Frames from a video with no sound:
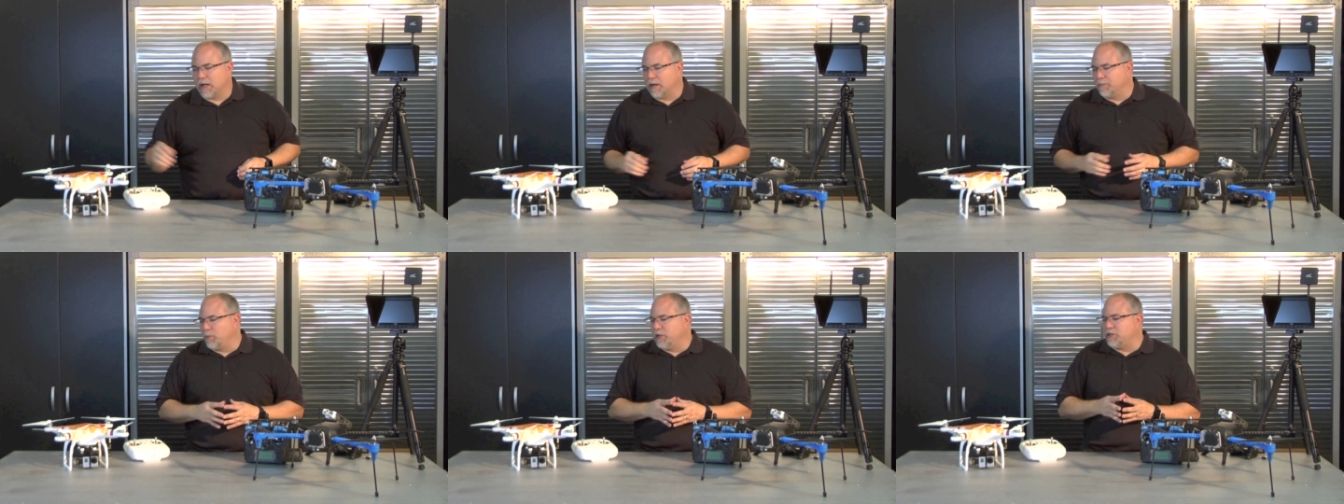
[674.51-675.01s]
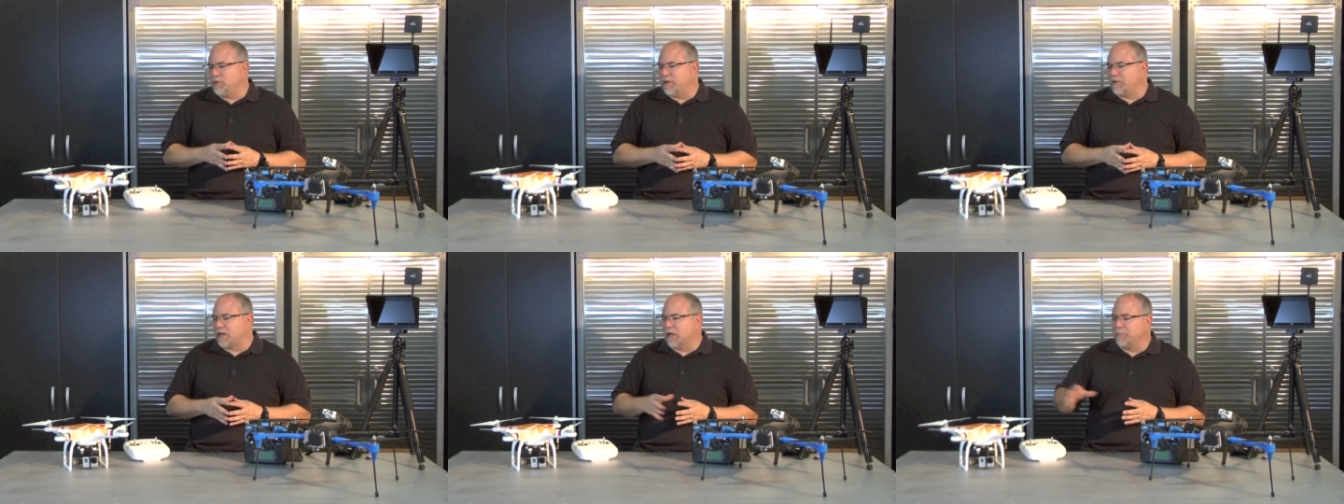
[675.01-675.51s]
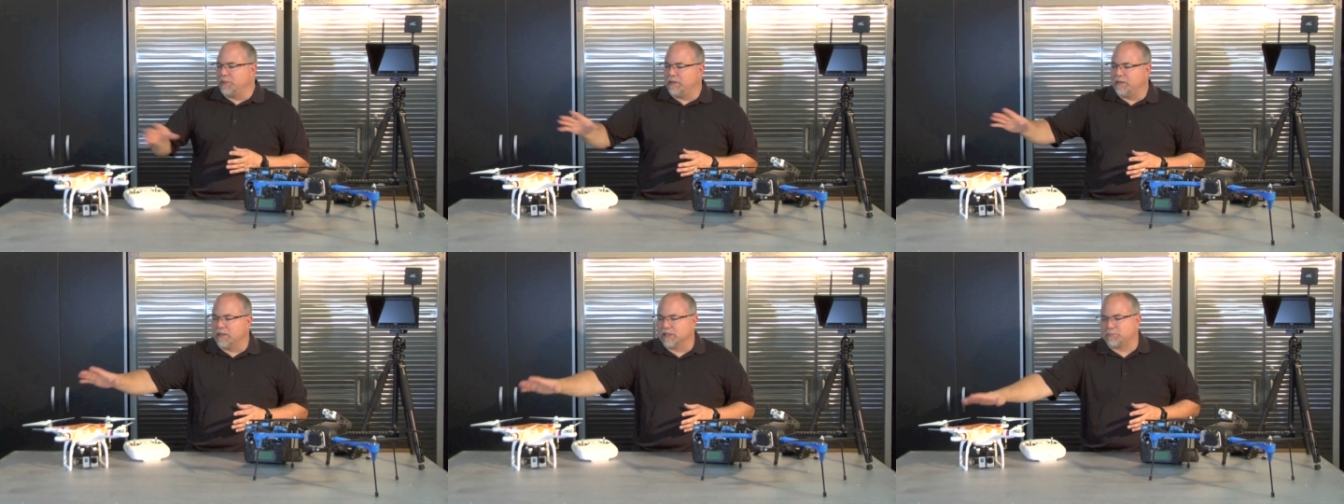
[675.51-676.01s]
Um, we do have a
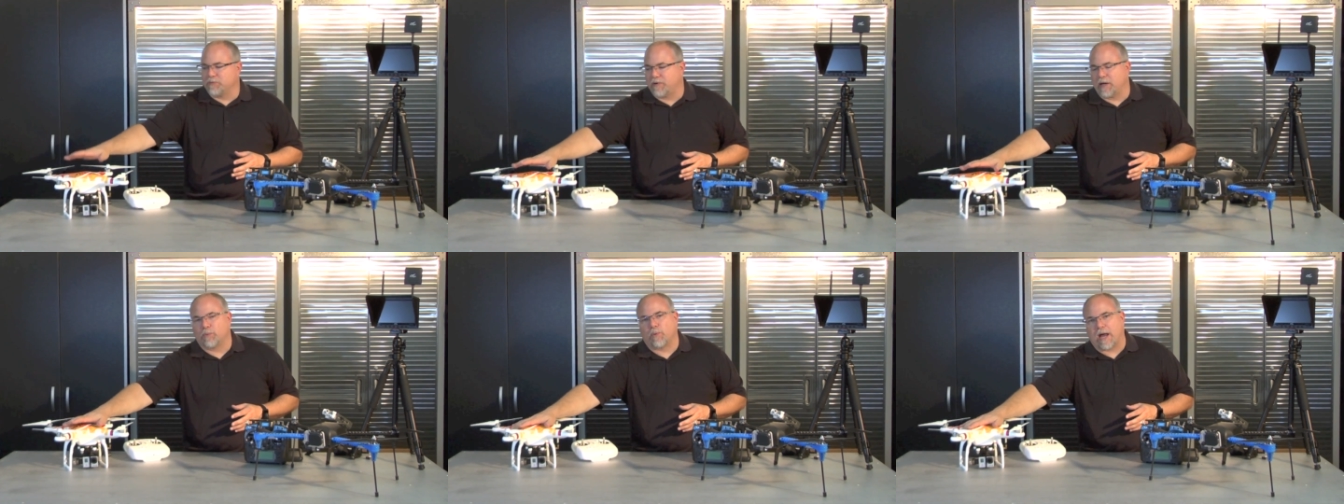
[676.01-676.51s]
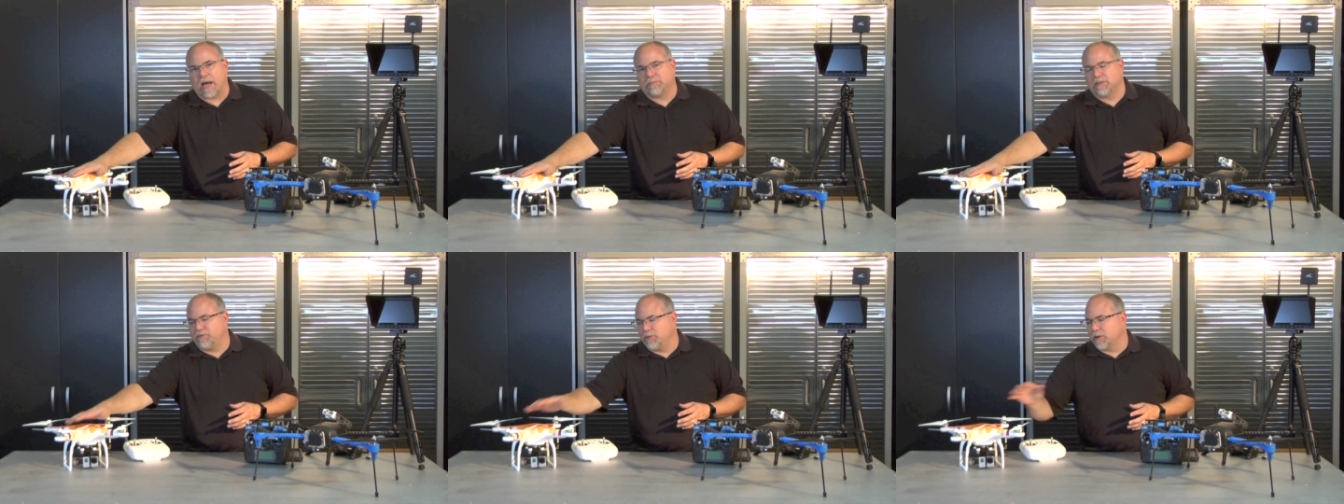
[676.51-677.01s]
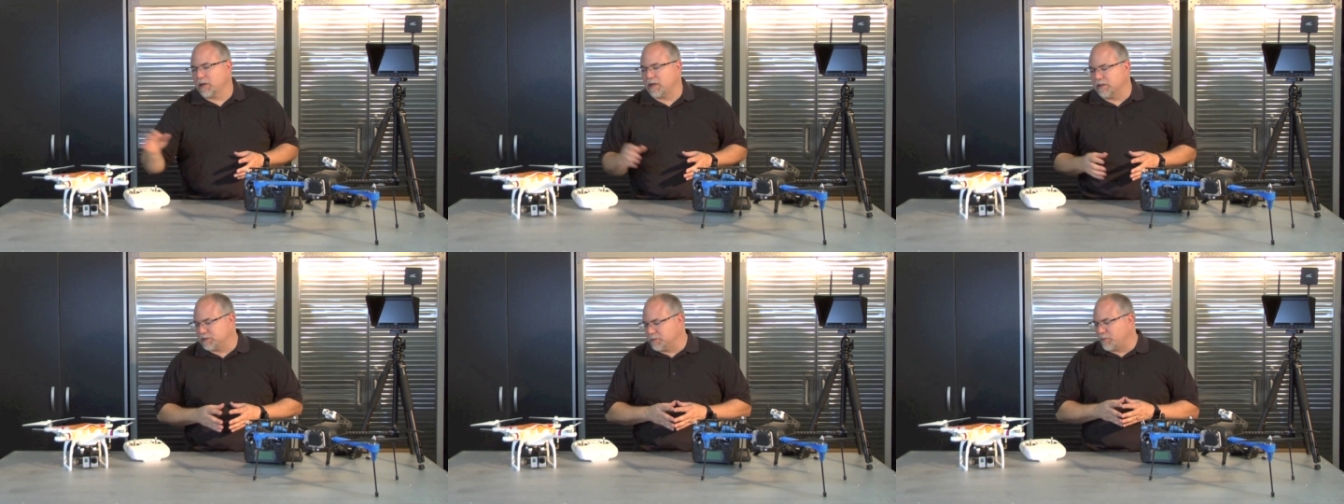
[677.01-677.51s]
company that does provide wraps if you want a
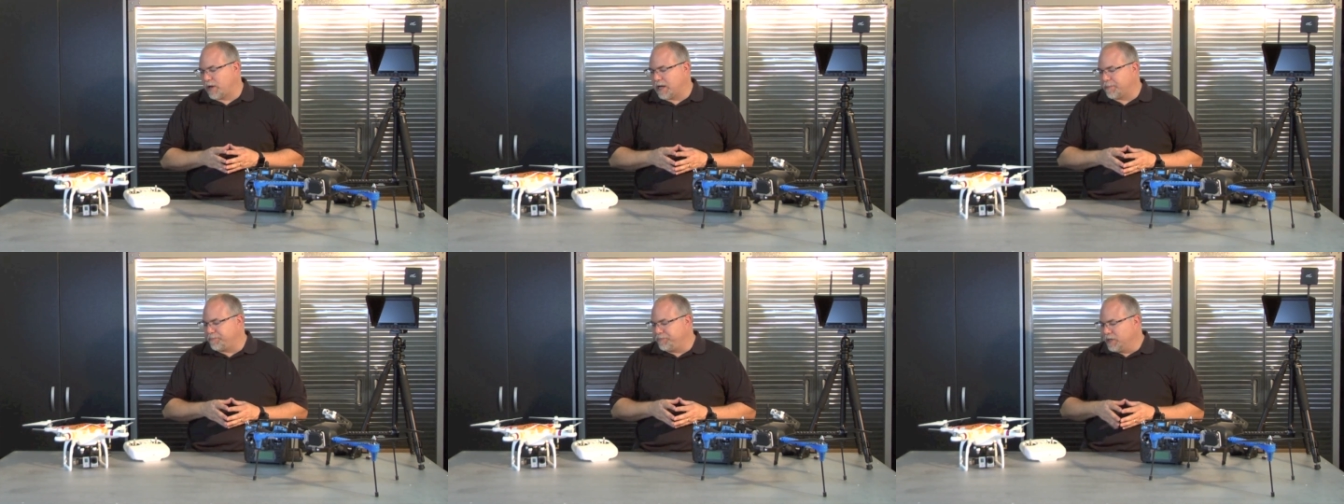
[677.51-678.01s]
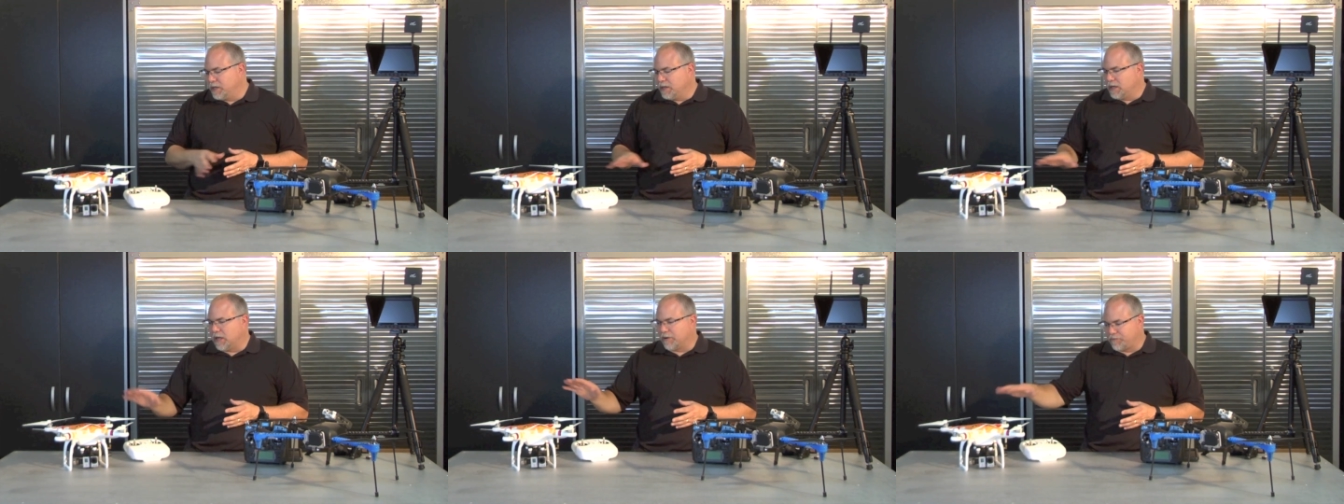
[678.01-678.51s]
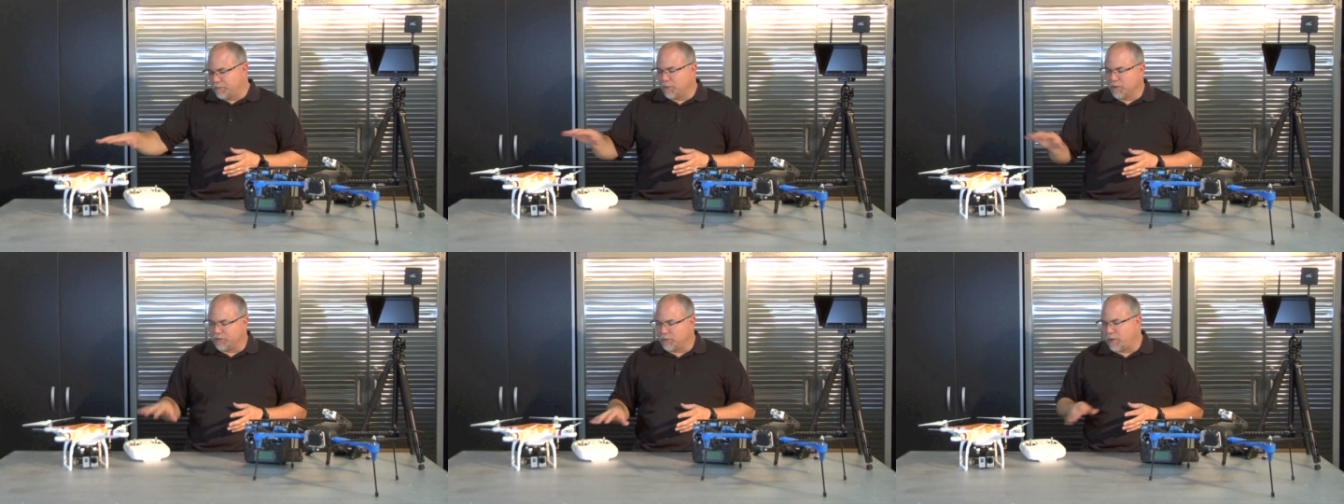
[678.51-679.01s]
custom wrap uh, for
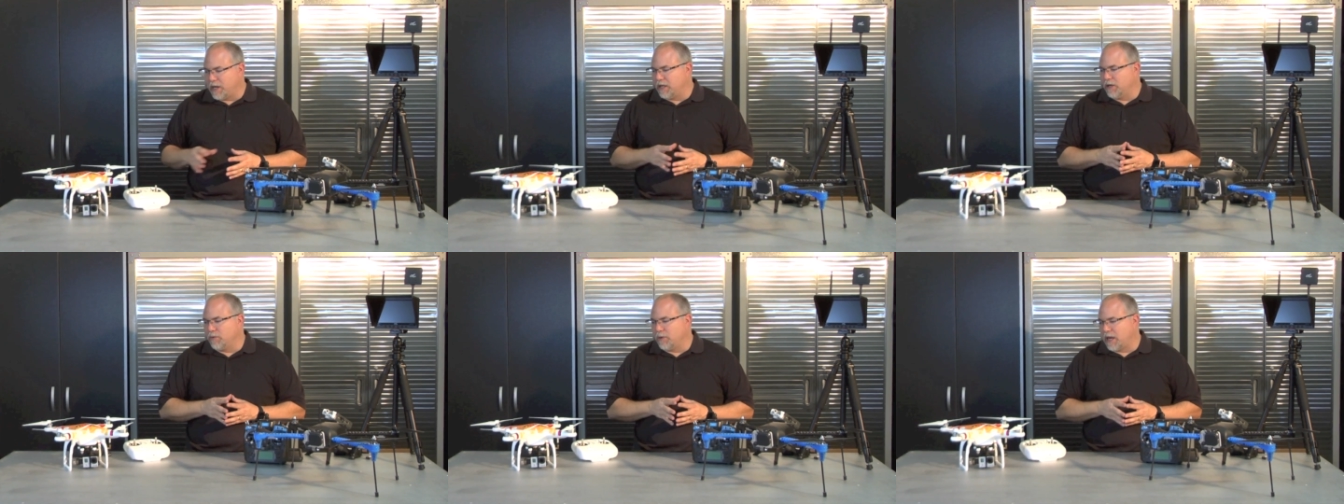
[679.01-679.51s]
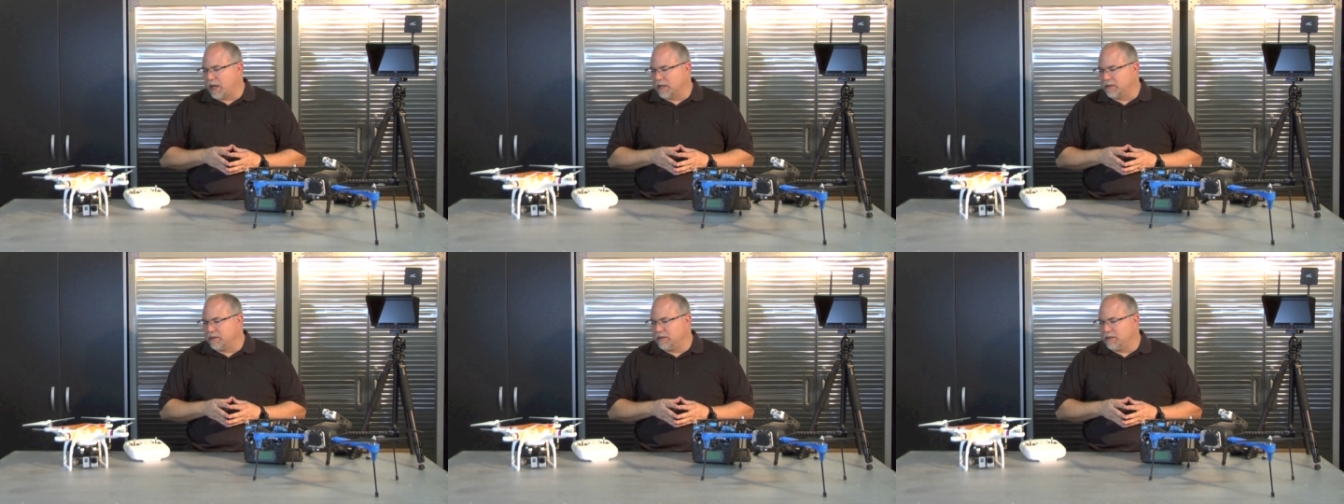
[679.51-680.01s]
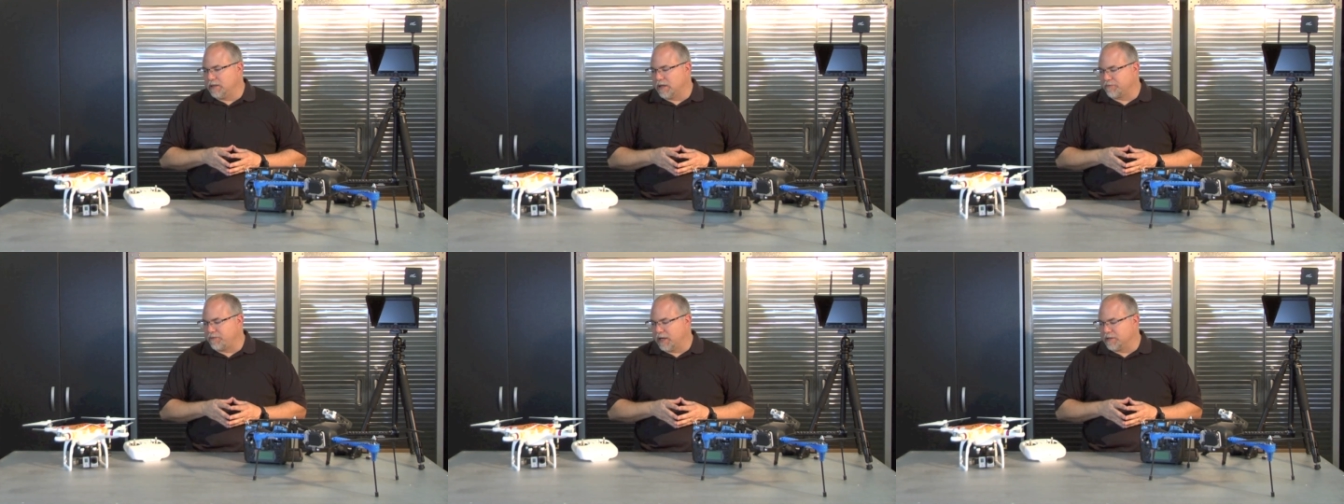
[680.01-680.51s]
both the radio and the
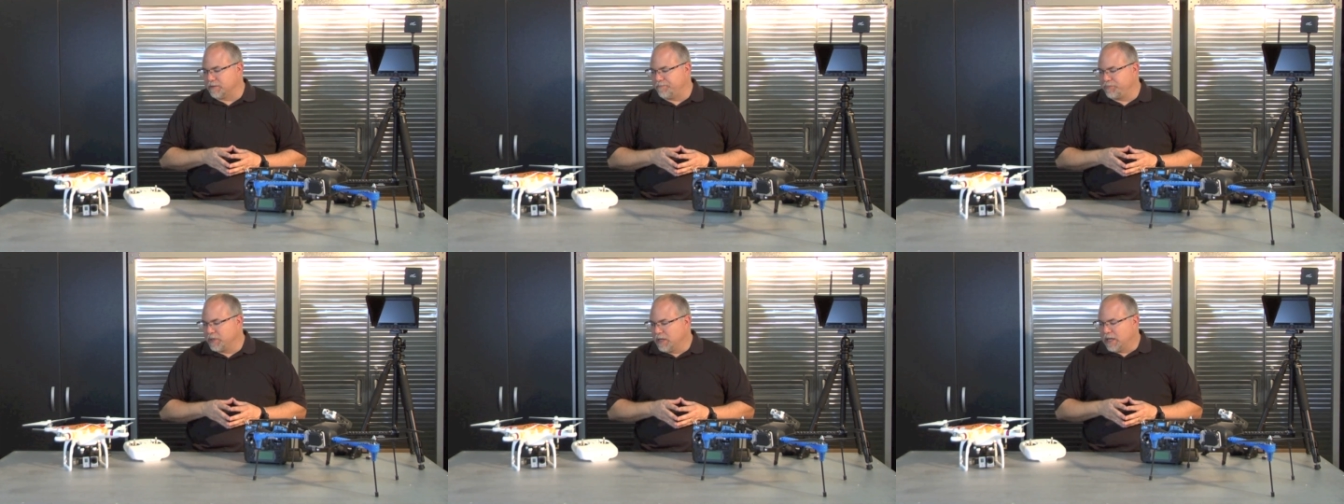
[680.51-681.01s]
uh, Phantom.